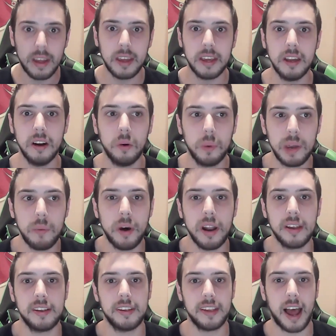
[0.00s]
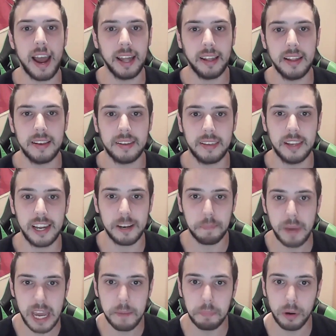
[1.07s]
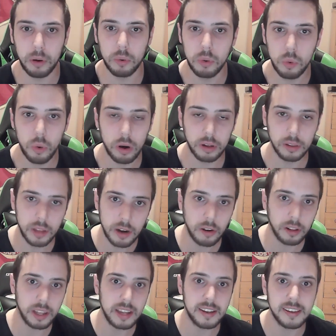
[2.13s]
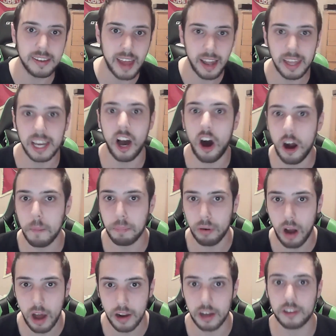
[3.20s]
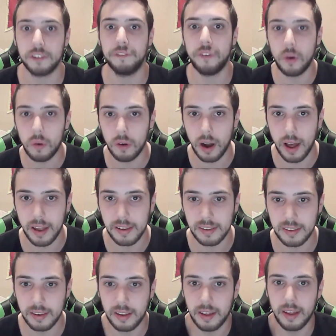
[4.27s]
you know, we want to silence these people who are literally selling our product for us.